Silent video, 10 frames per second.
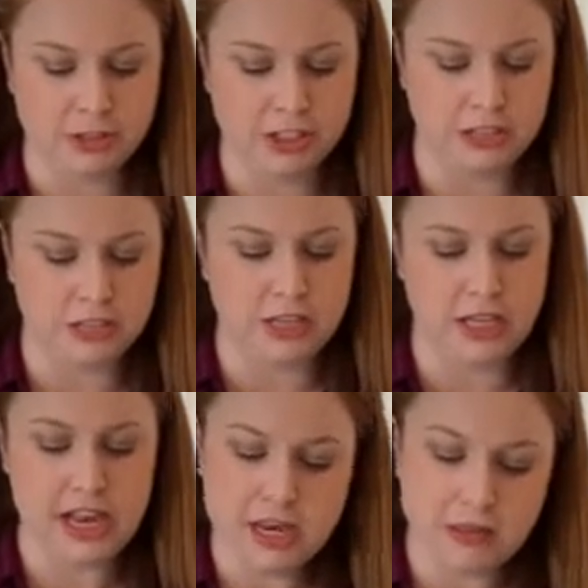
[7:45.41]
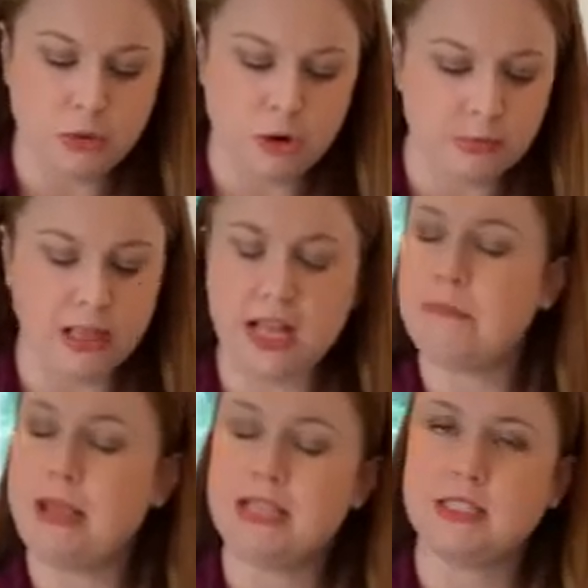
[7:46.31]
Just eating more
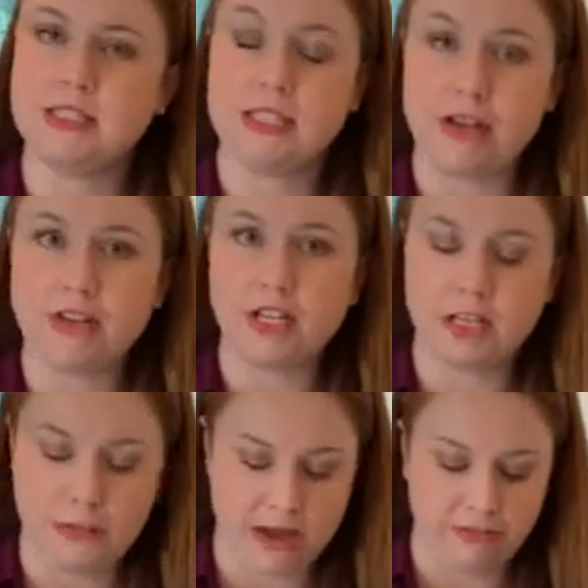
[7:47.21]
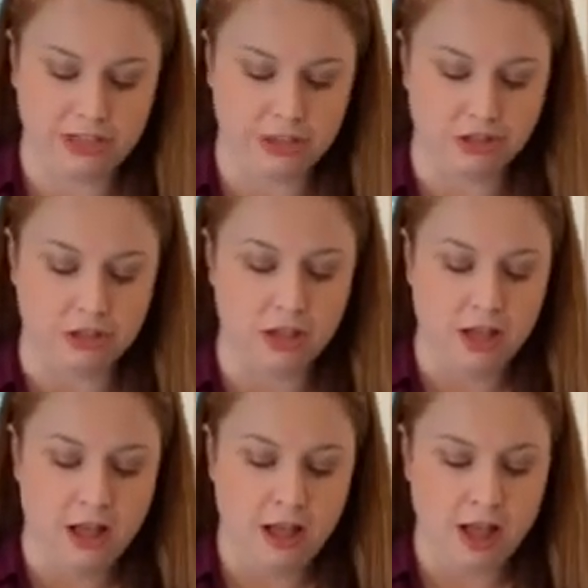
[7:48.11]
plant-based is definitely beneficial.
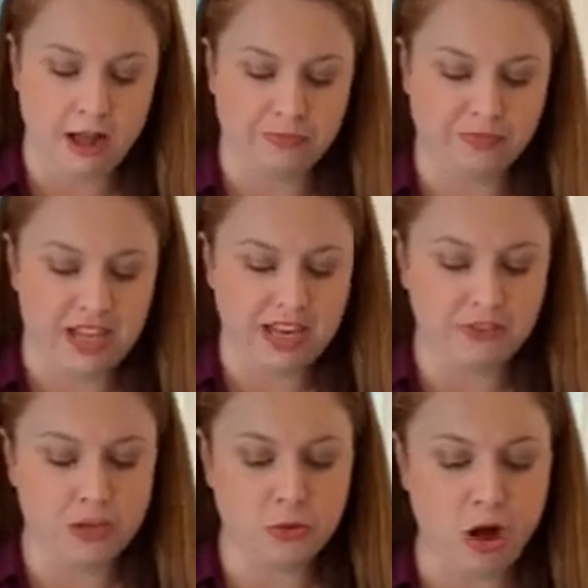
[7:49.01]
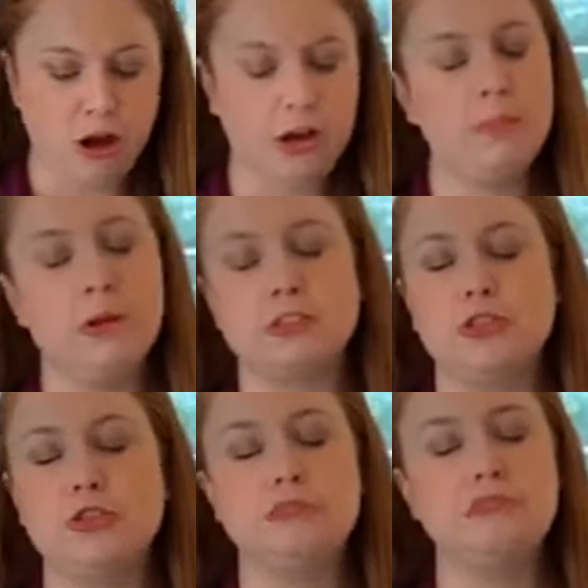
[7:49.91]
And if you are a
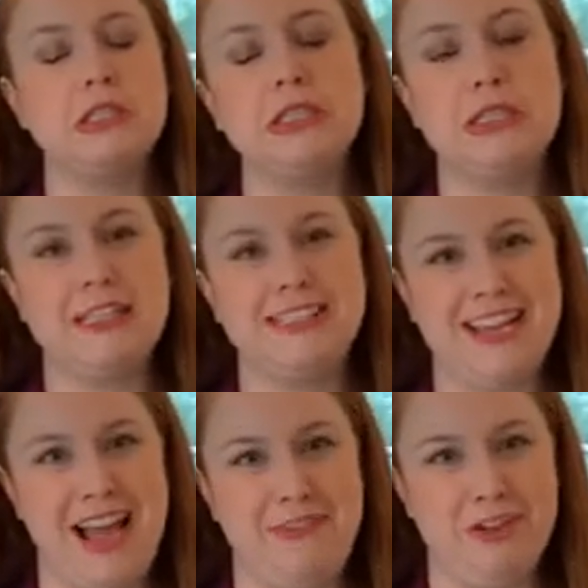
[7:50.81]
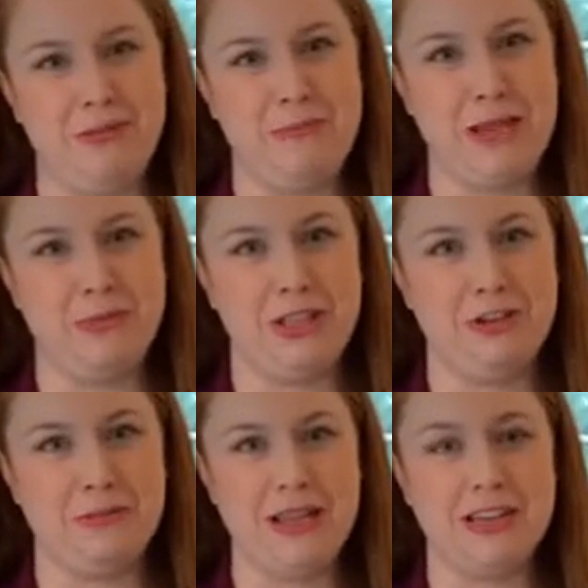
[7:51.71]
person who really needs to have your meat
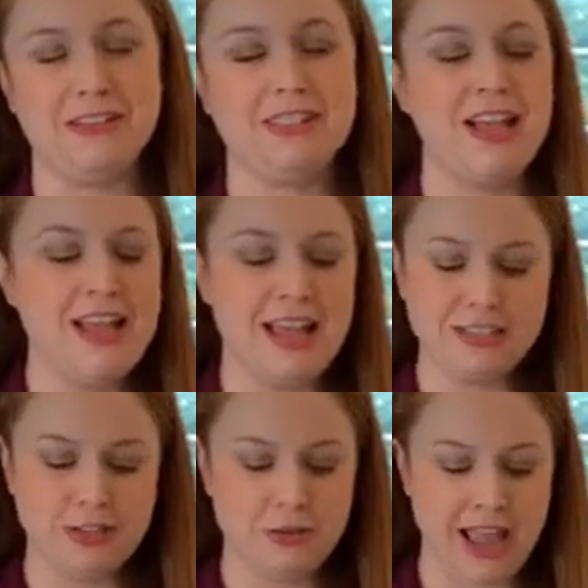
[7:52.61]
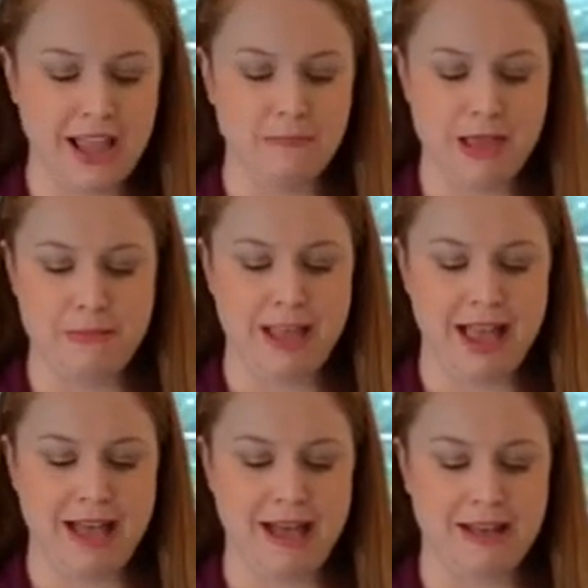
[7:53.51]
with your meals, it's okay,
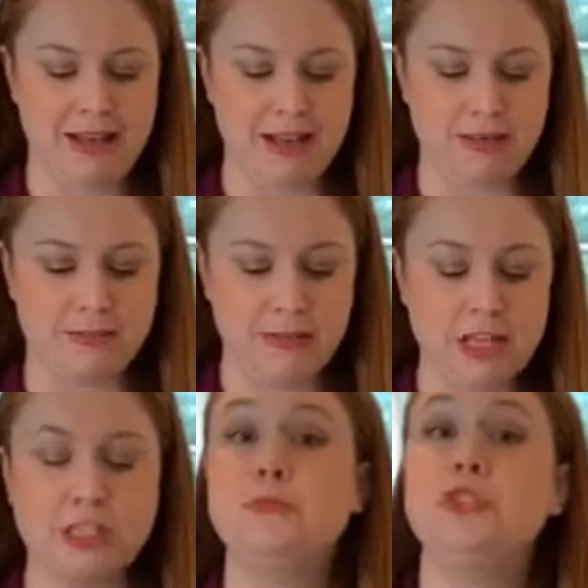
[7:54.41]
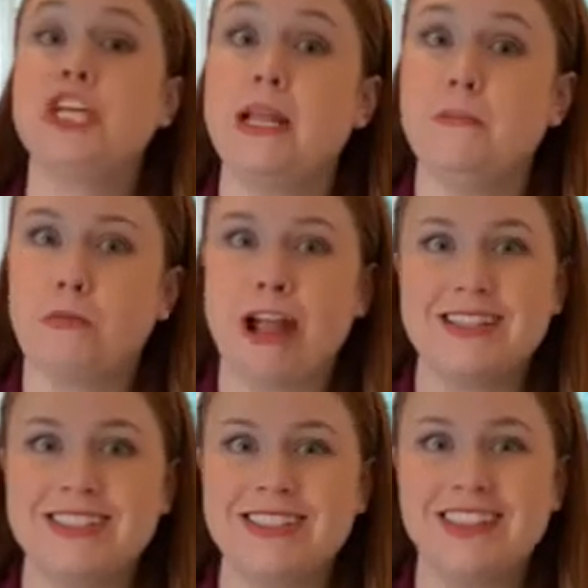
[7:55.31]
maybe add some chicken
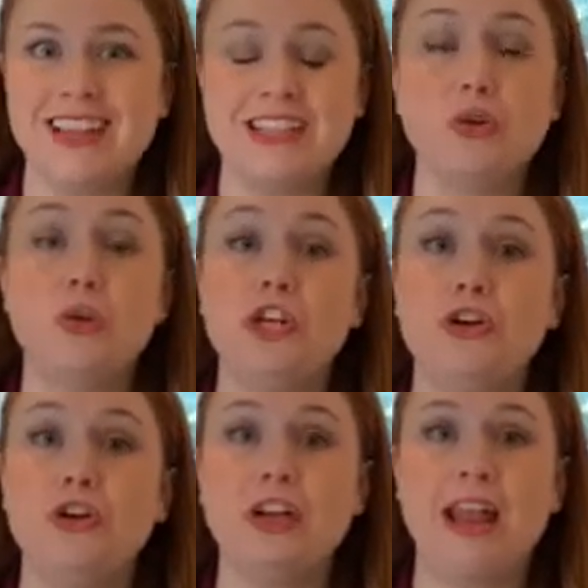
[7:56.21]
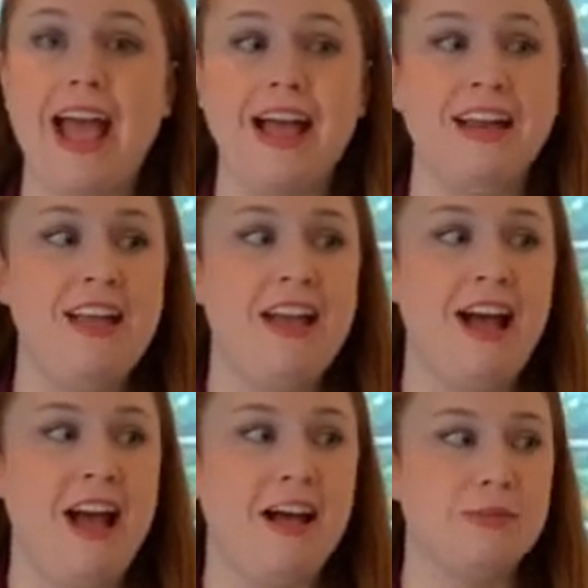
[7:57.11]
breast to this, or you could add
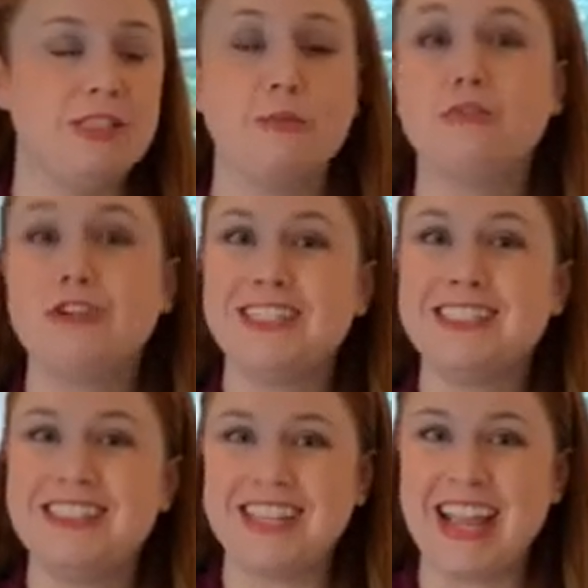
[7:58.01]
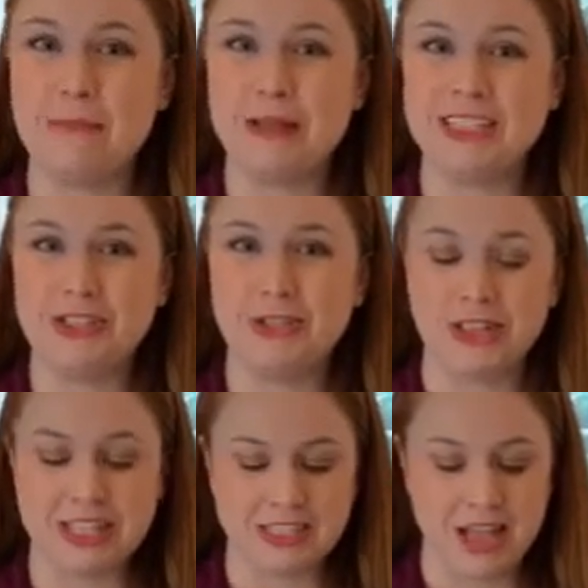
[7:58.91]
some grilled salmon to
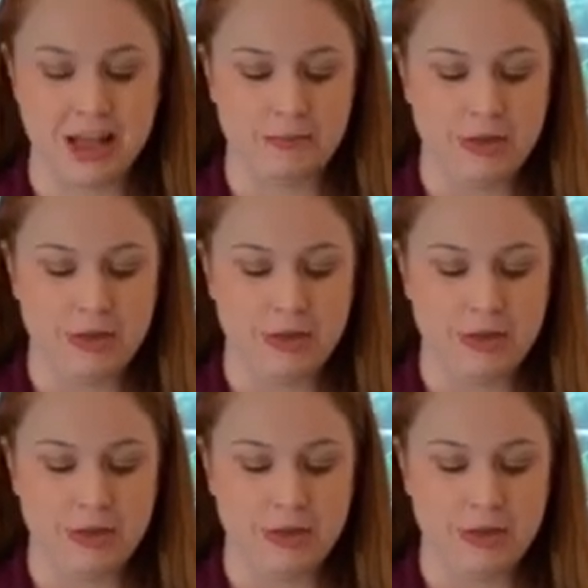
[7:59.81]
this.